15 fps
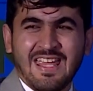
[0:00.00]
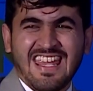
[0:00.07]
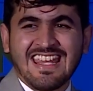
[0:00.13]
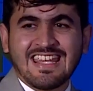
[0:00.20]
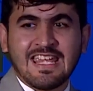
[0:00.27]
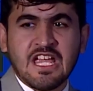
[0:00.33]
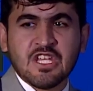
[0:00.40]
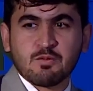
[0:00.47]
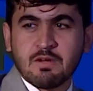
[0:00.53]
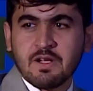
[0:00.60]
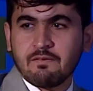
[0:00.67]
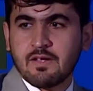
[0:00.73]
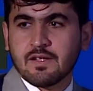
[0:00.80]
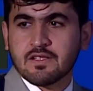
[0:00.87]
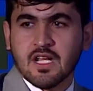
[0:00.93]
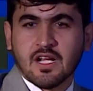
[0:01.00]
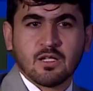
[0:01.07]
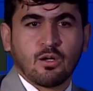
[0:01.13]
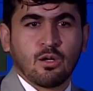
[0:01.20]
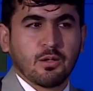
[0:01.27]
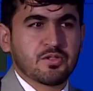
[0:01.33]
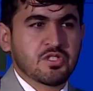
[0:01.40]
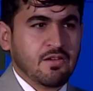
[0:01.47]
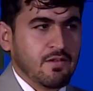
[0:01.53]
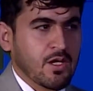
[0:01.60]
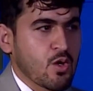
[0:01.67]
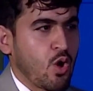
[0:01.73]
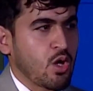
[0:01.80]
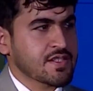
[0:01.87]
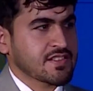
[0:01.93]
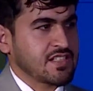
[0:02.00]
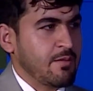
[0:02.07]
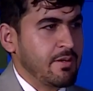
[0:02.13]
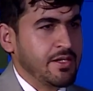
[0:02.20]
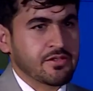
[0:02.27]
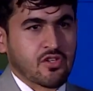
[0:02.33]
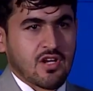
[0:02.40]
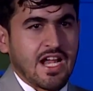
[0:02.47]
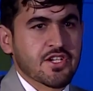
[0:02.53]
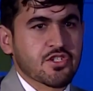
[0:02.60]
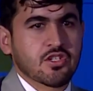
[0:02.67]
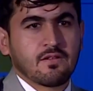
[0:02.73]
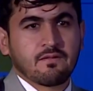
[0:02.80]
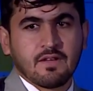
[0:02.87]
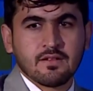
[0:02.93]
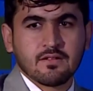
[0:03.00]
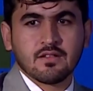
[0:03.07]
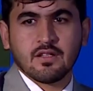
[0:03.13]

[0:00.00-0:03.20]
engagement with technology, we got some interaction with,